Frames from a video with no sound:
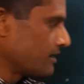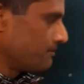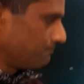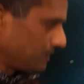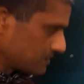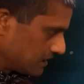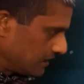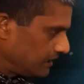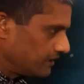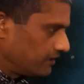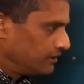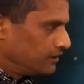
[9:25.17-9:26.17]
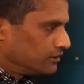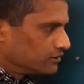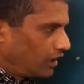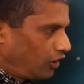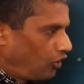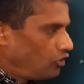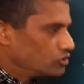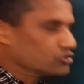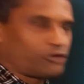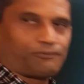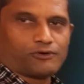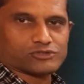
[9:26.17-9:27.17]
But here the loss
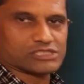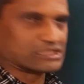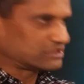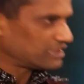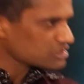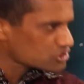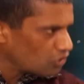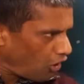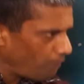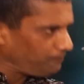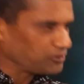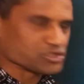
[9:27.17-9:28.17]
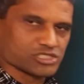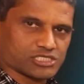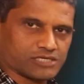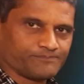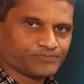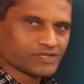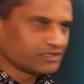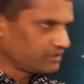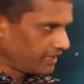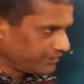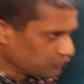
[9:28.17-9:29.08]
of oxygen, just opposite, and